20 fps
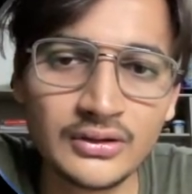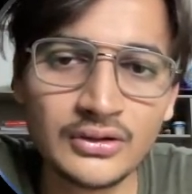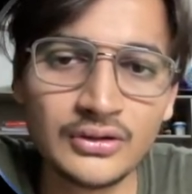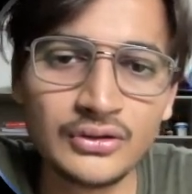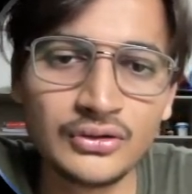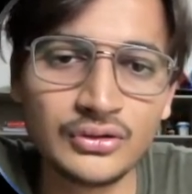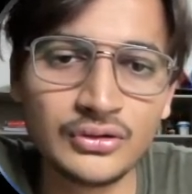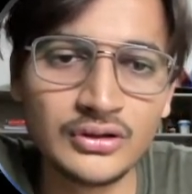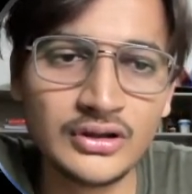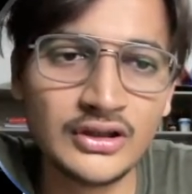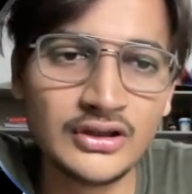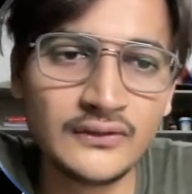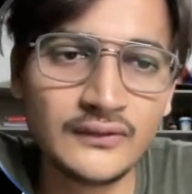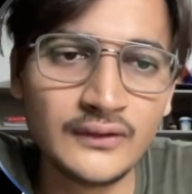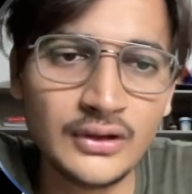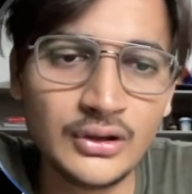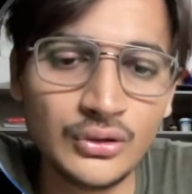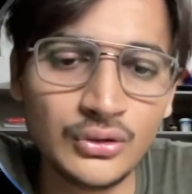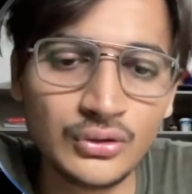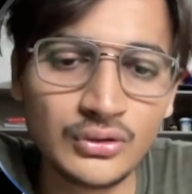So this will
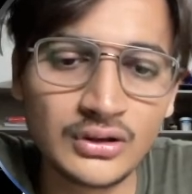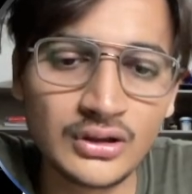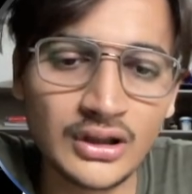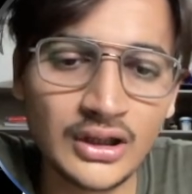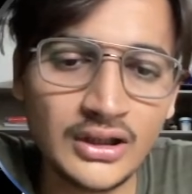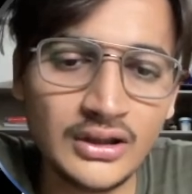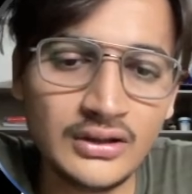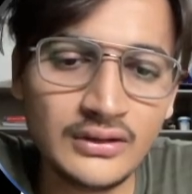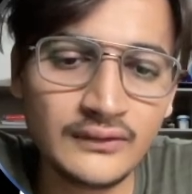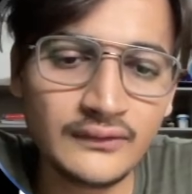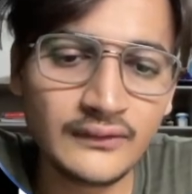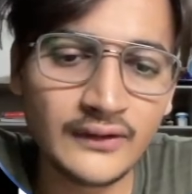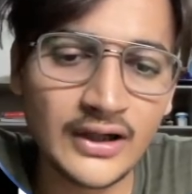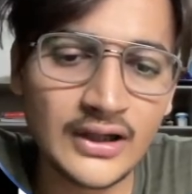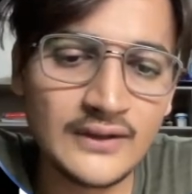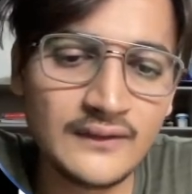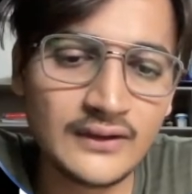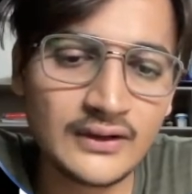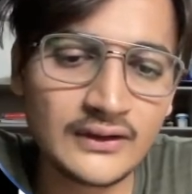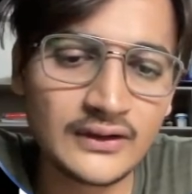look like
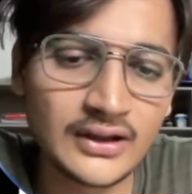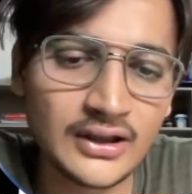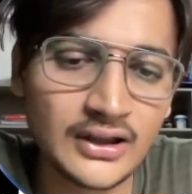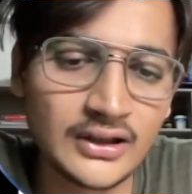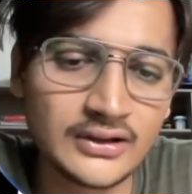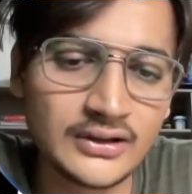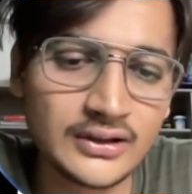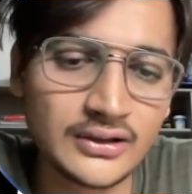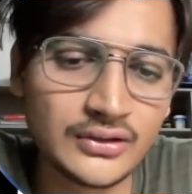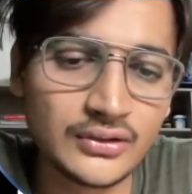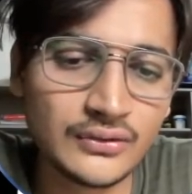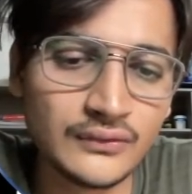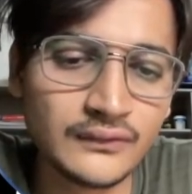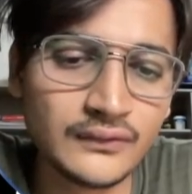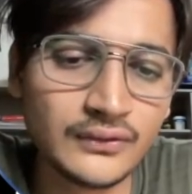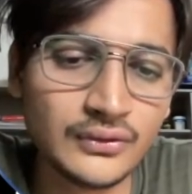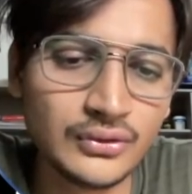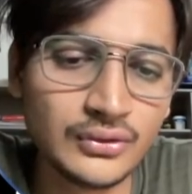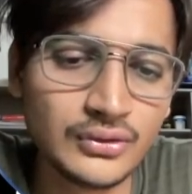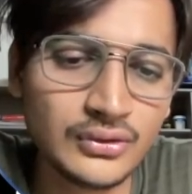5 is connected to
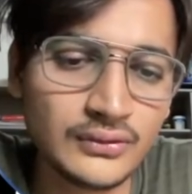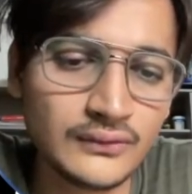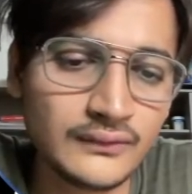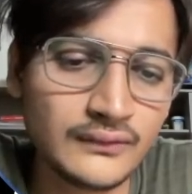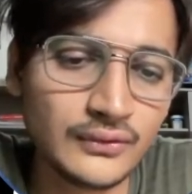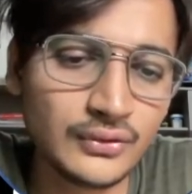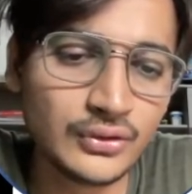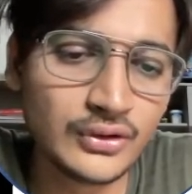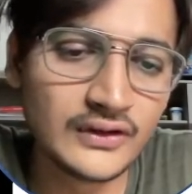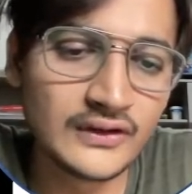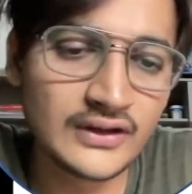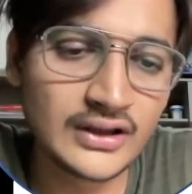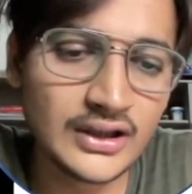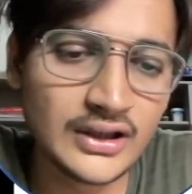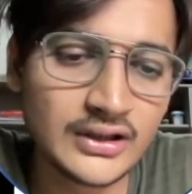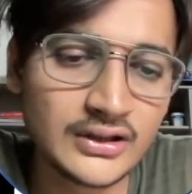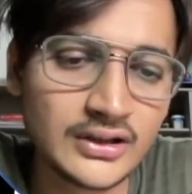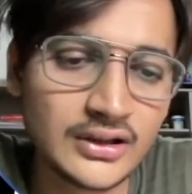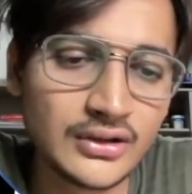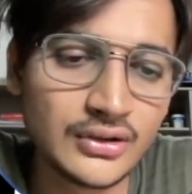4, 4 is
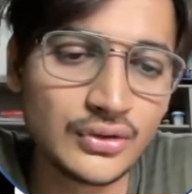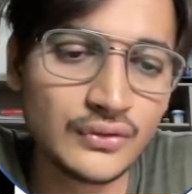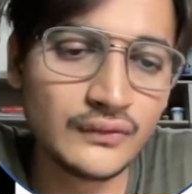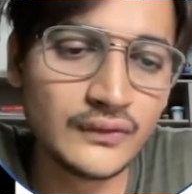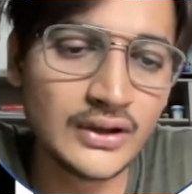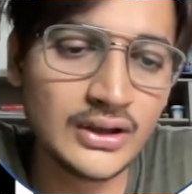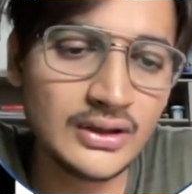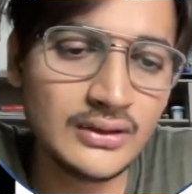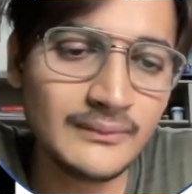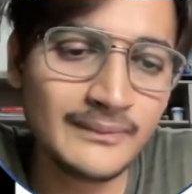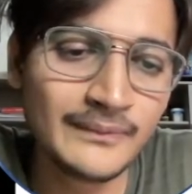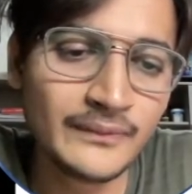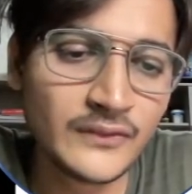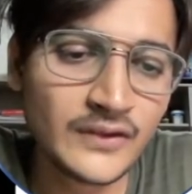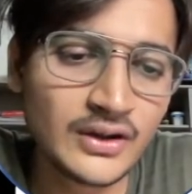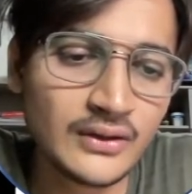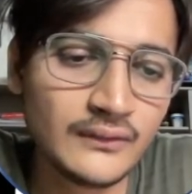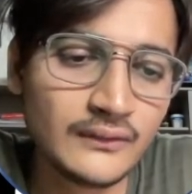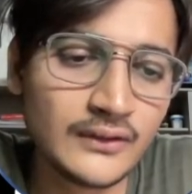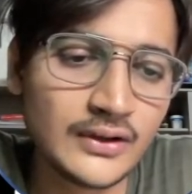connected to 1,
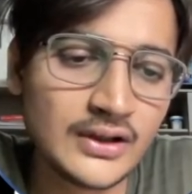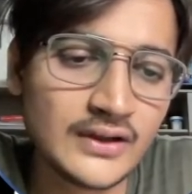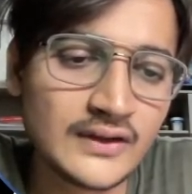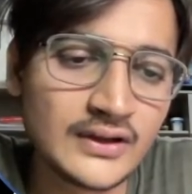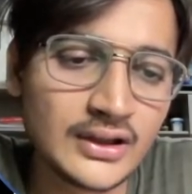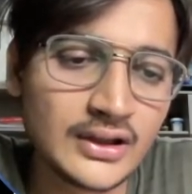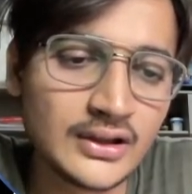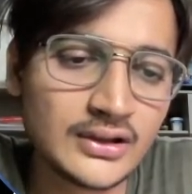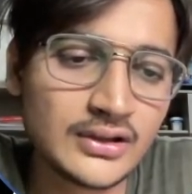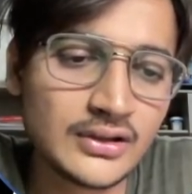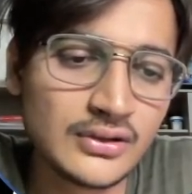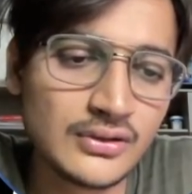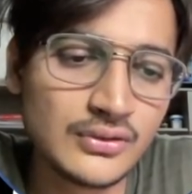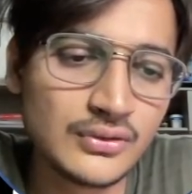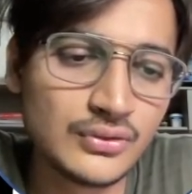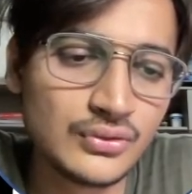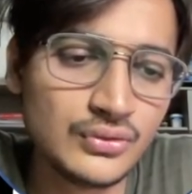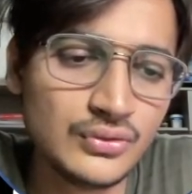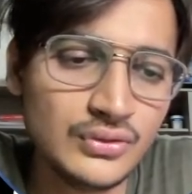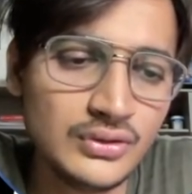1 is connected to
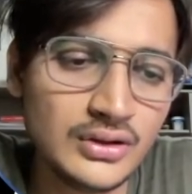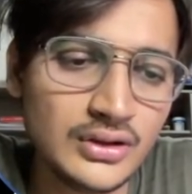2,